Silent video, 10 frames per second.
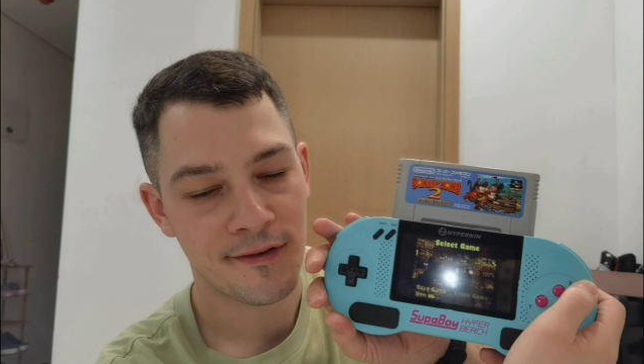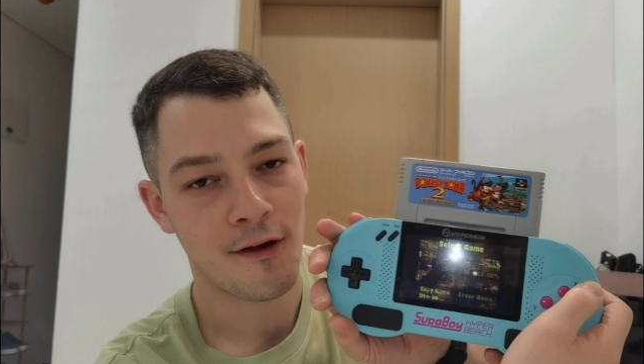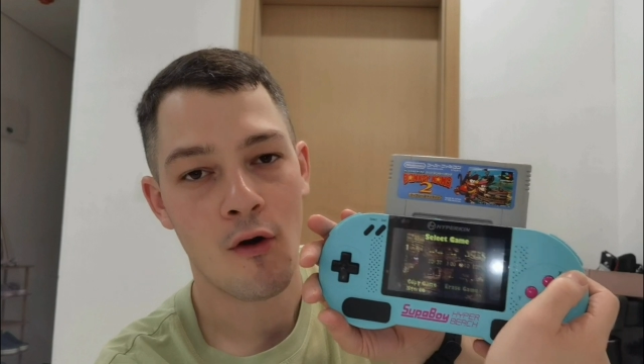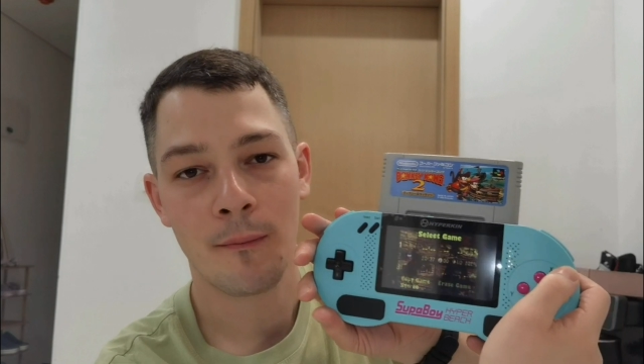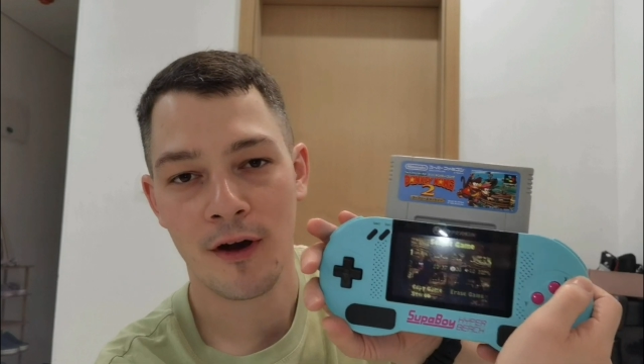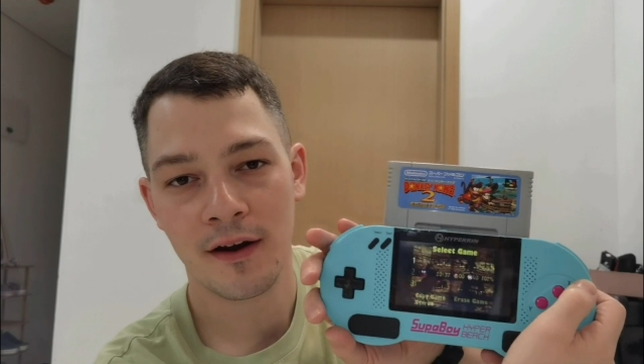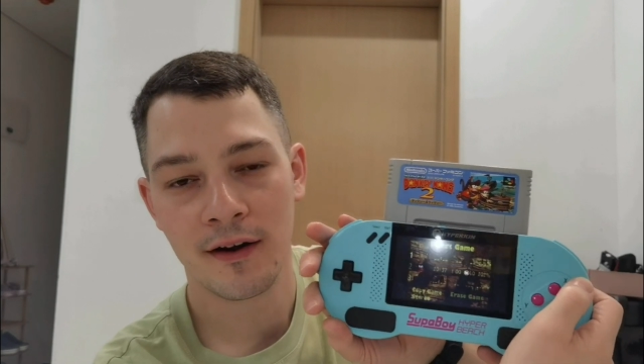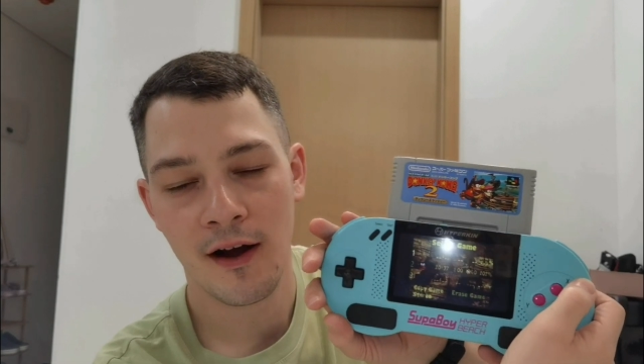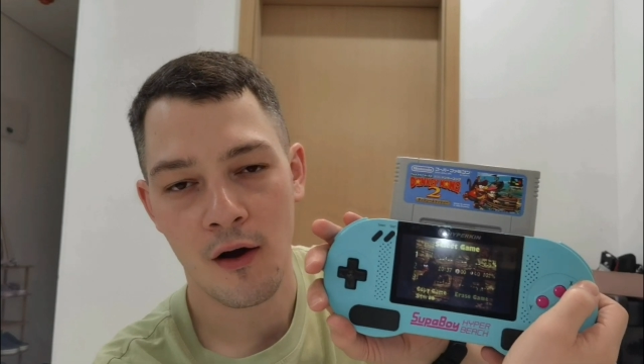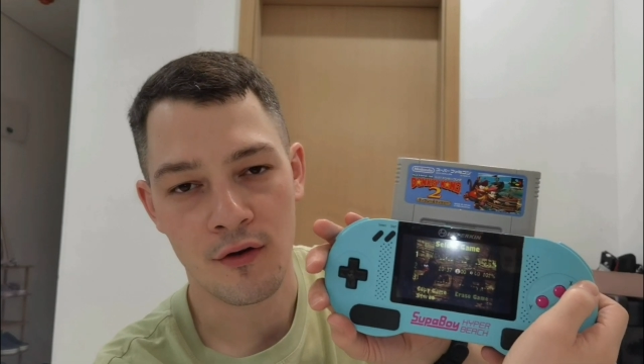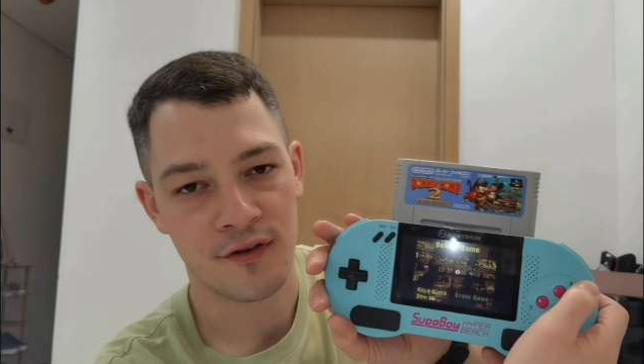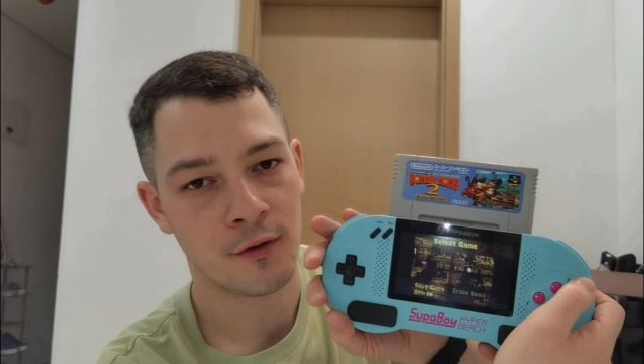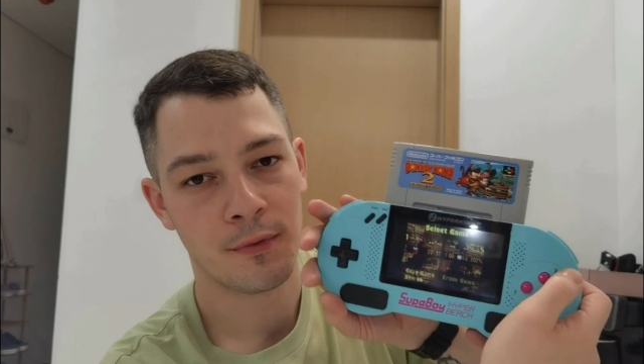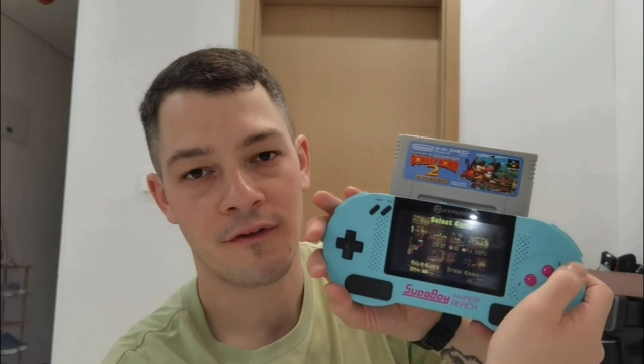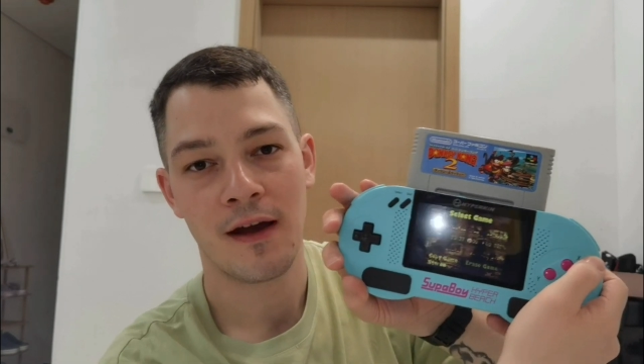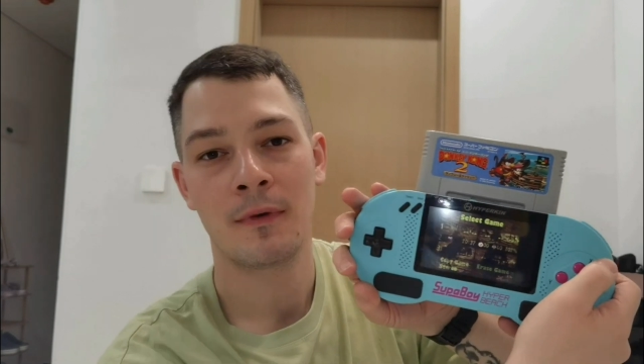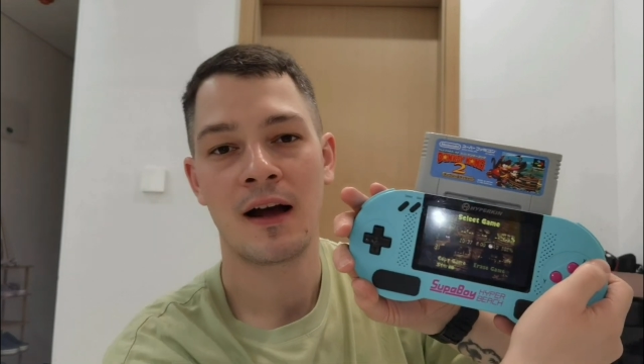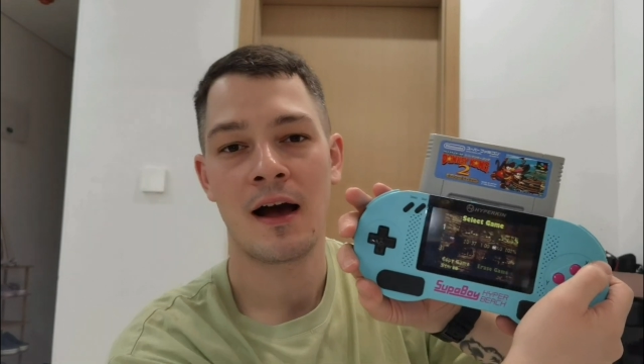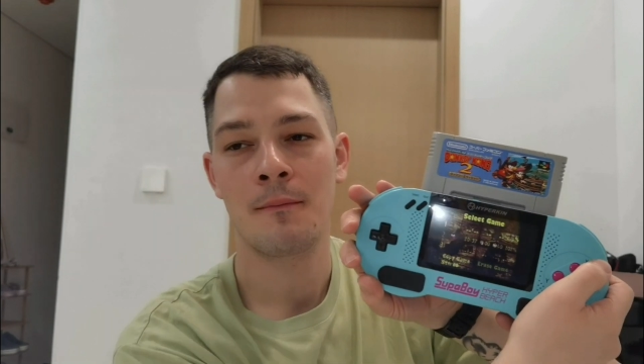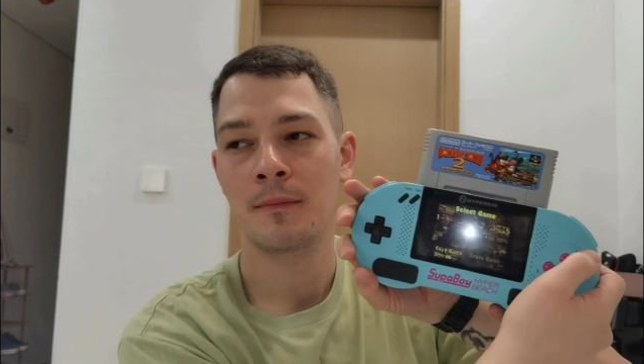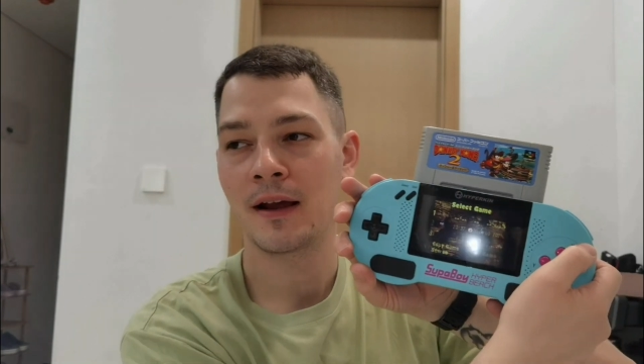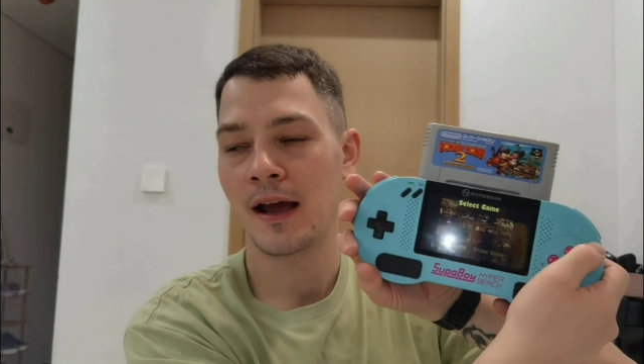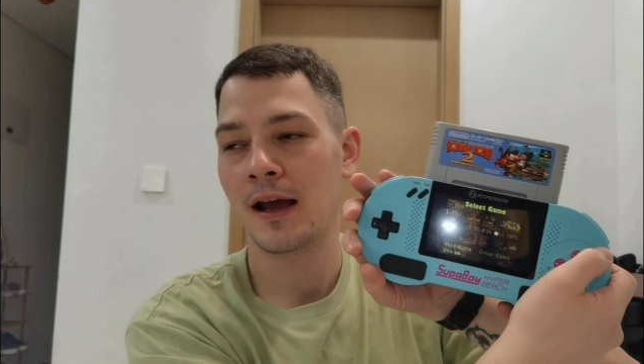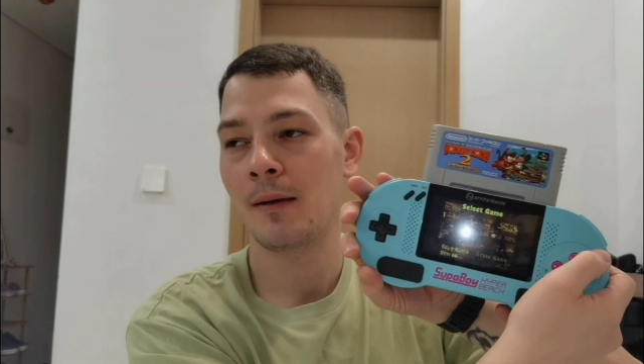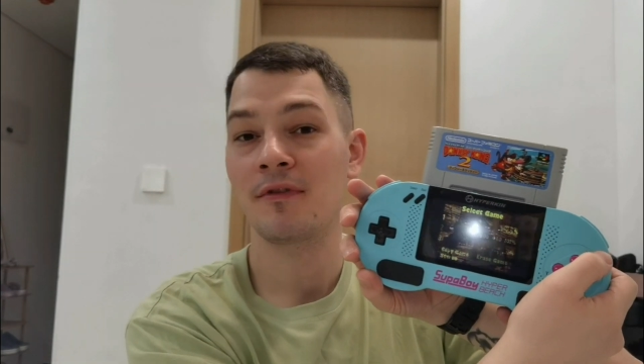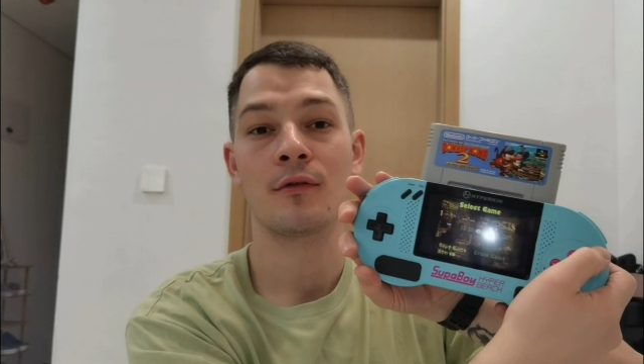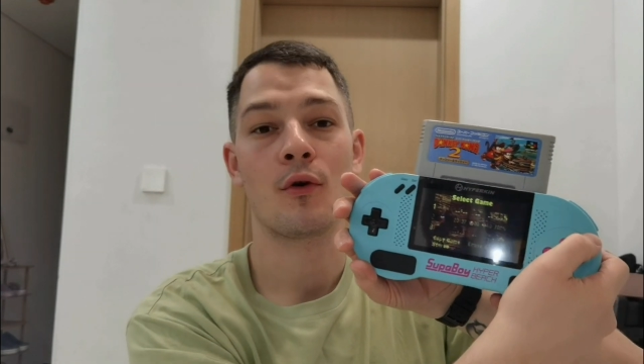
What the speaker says: So I'm ready to go. Super Famicom games,